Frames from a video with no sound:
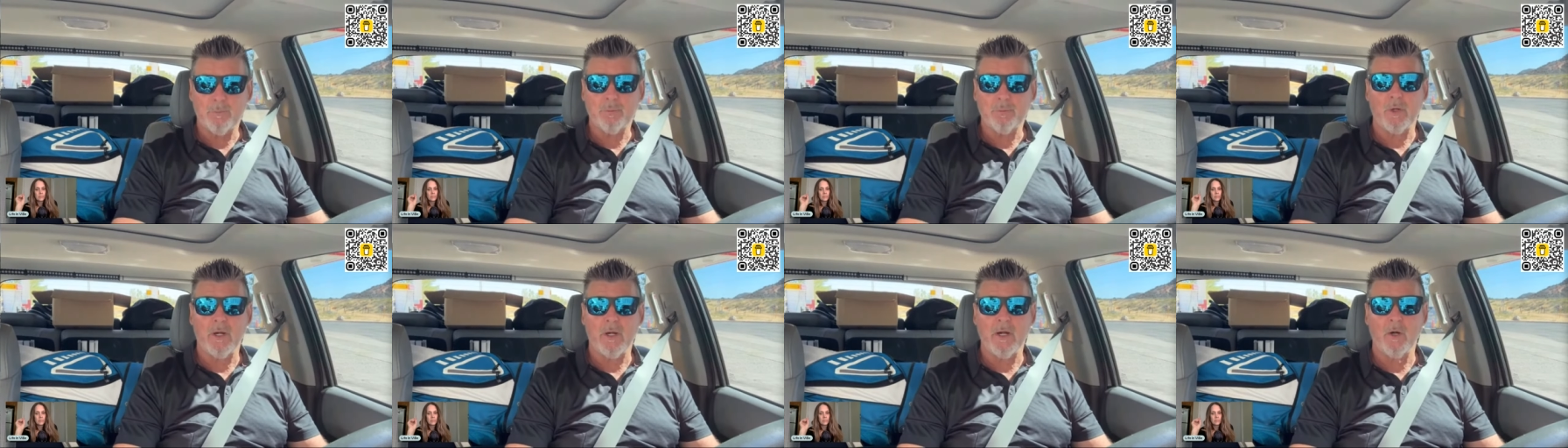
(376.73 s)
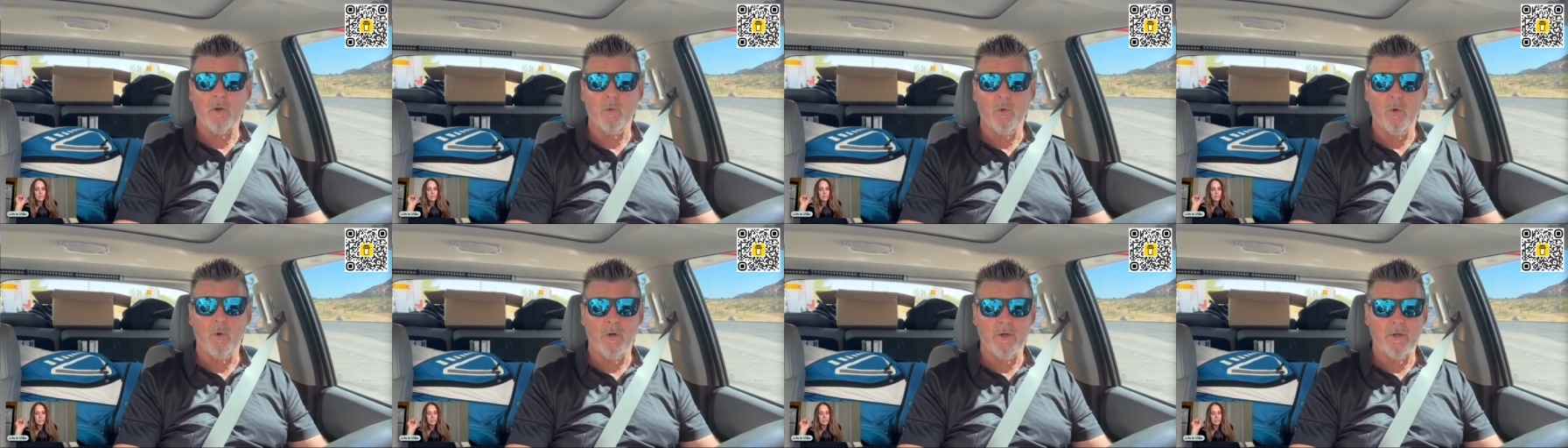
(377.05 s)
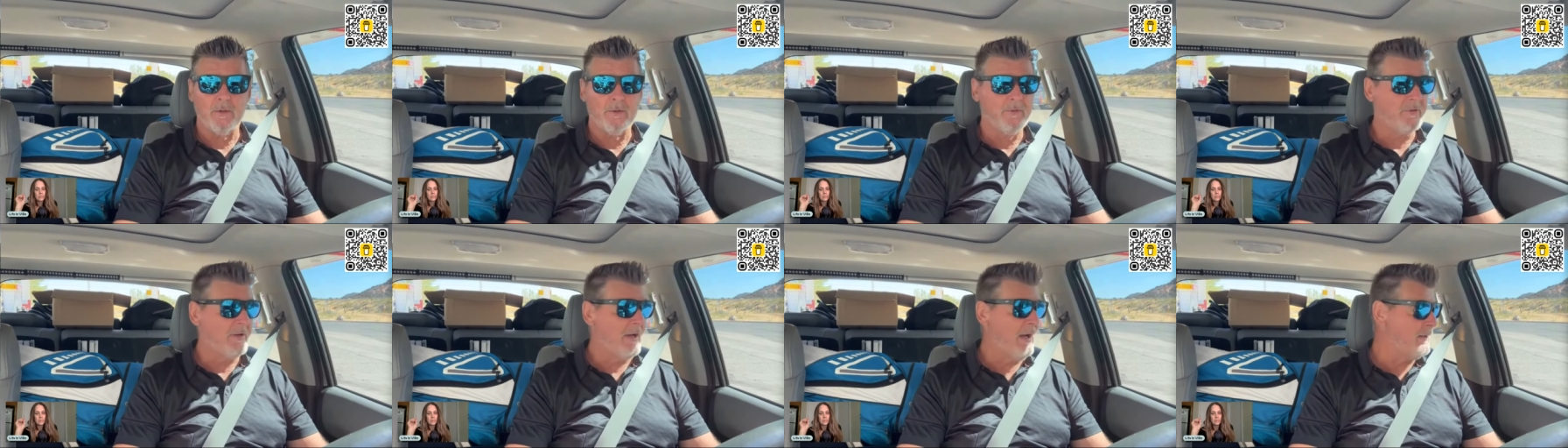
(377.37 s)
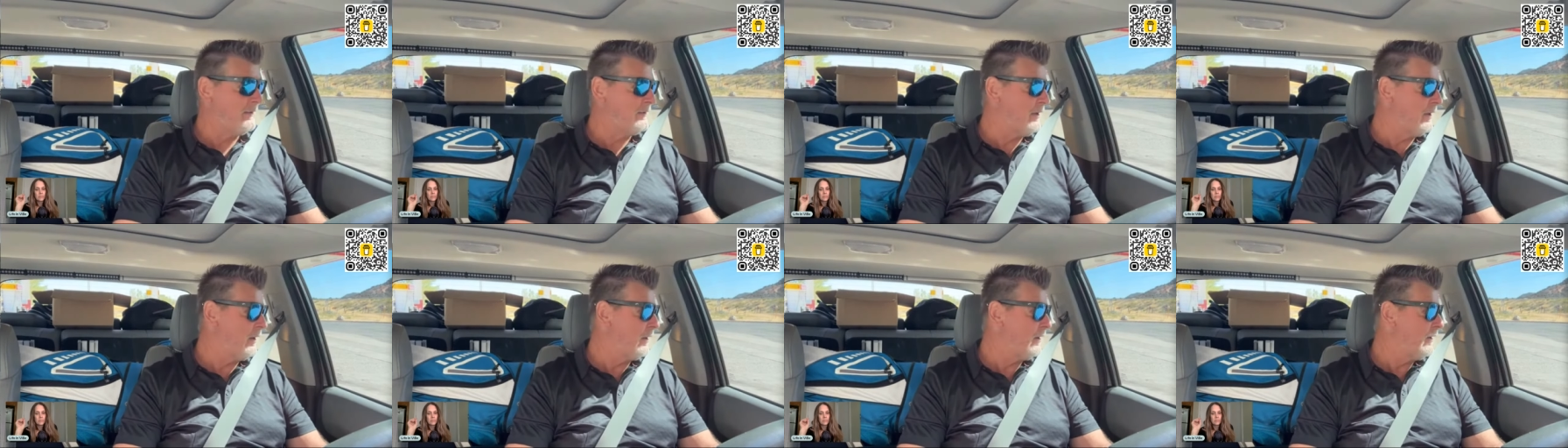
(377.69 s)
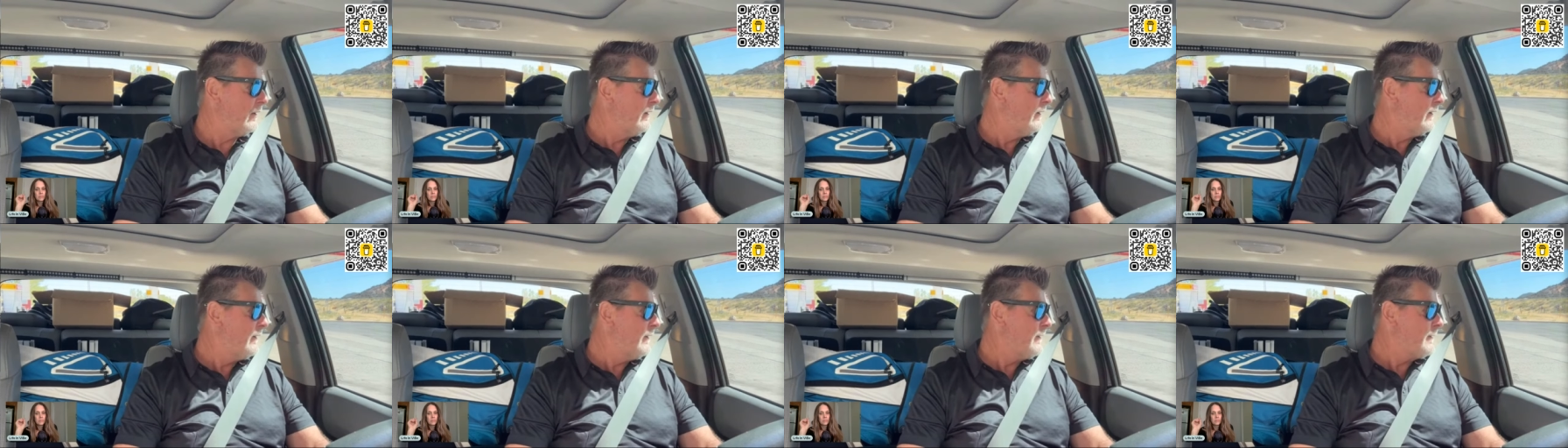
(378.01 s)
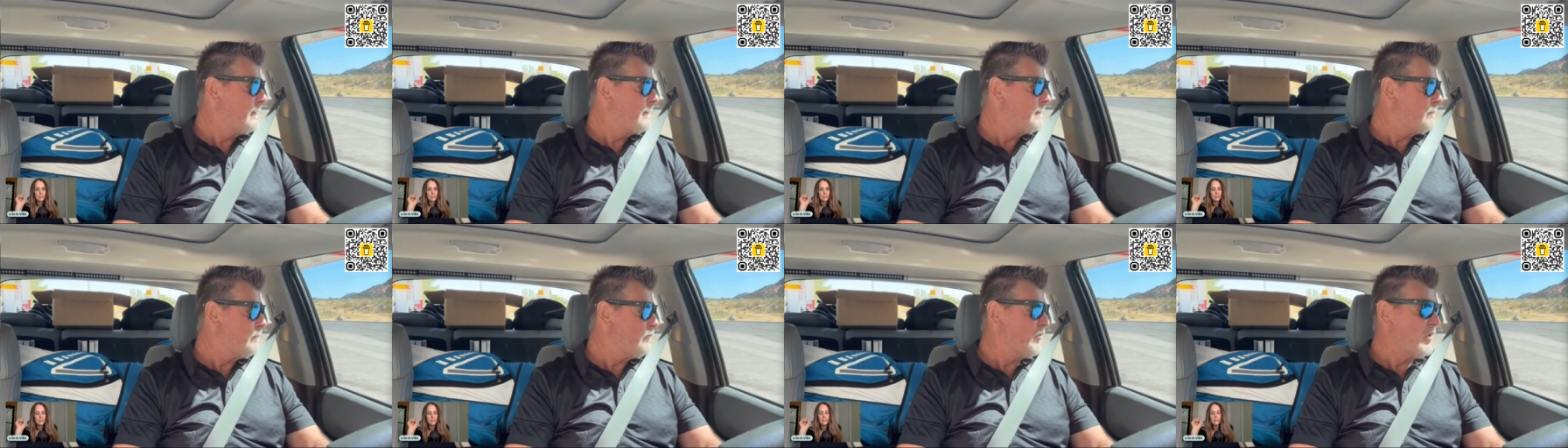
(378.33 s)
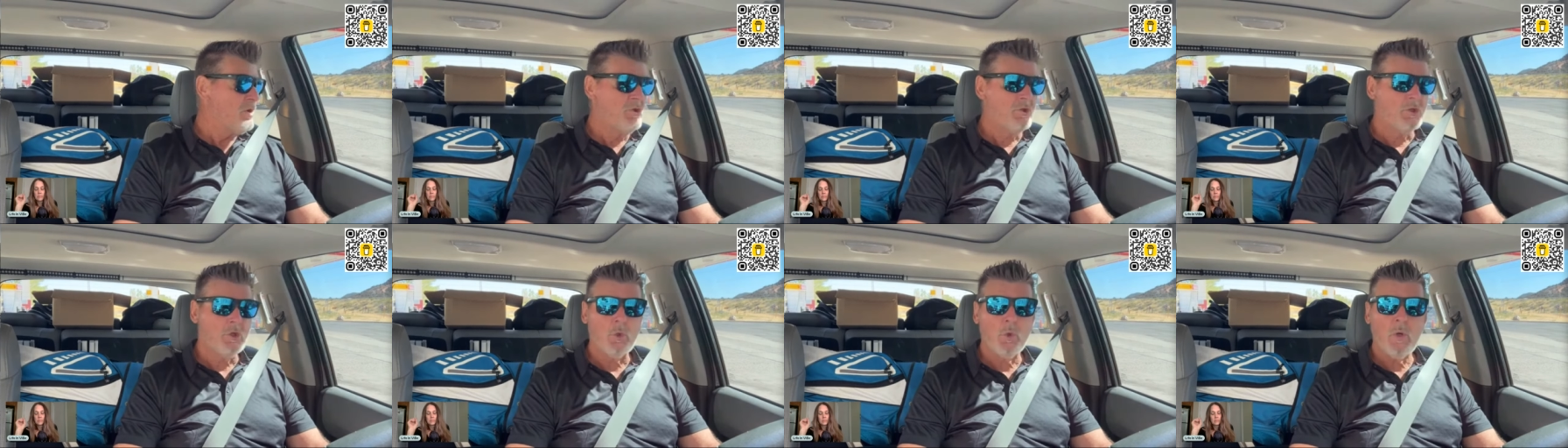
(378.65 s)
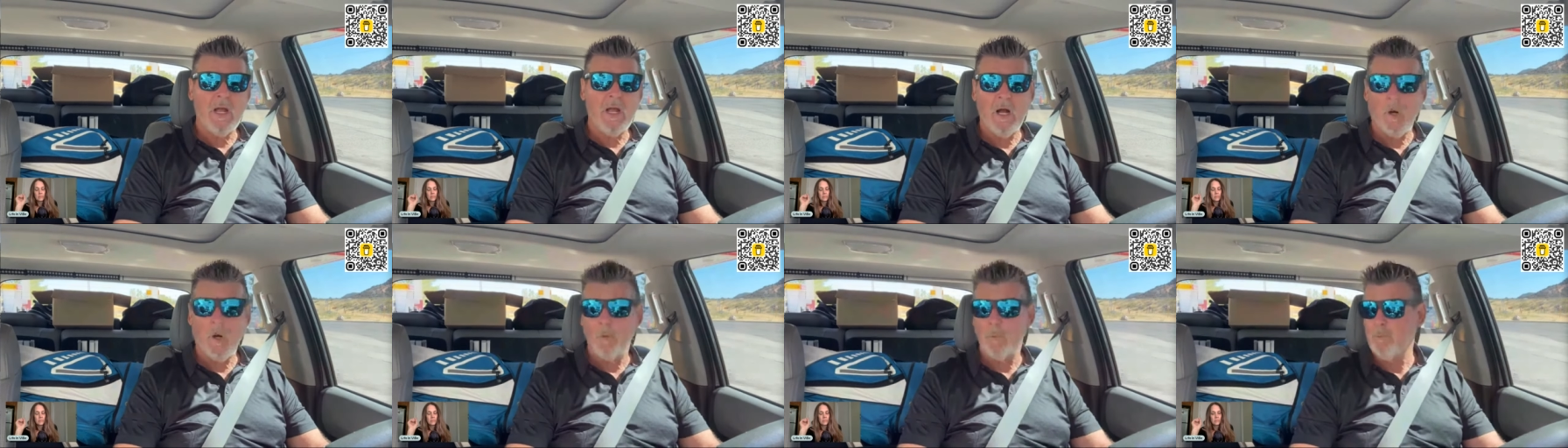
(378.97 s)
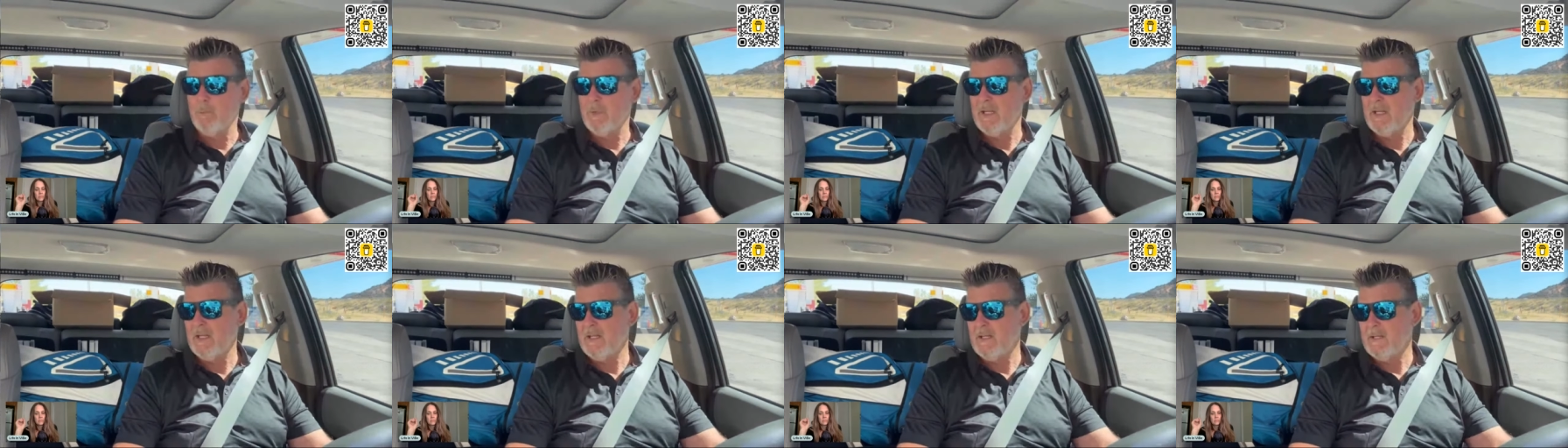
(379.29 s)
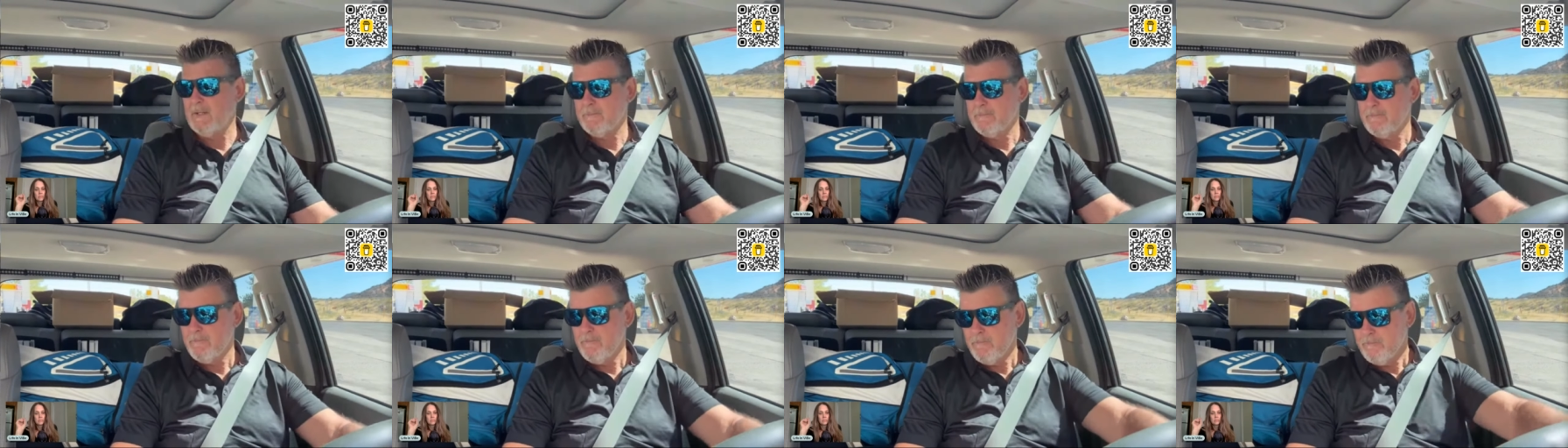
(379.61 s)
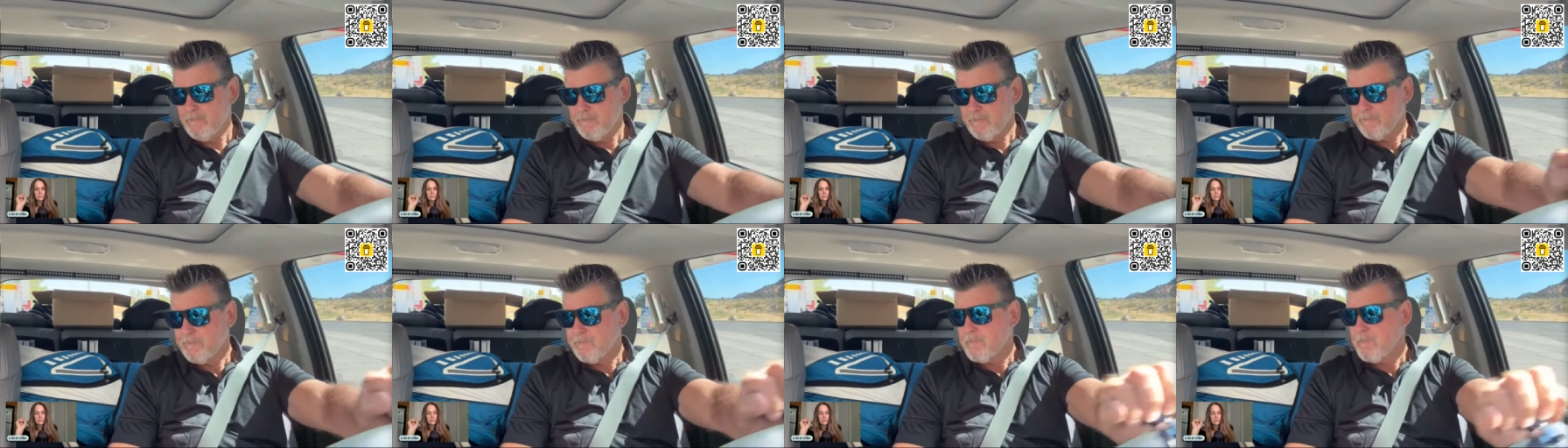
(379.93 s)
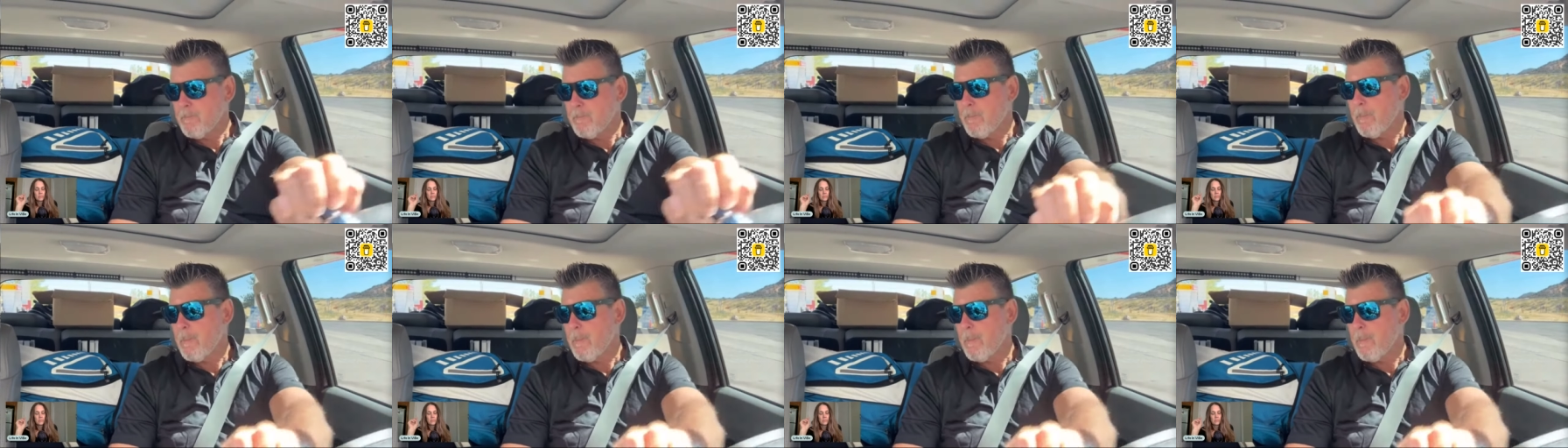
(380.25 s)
prayer warriors out there to help me. Mm.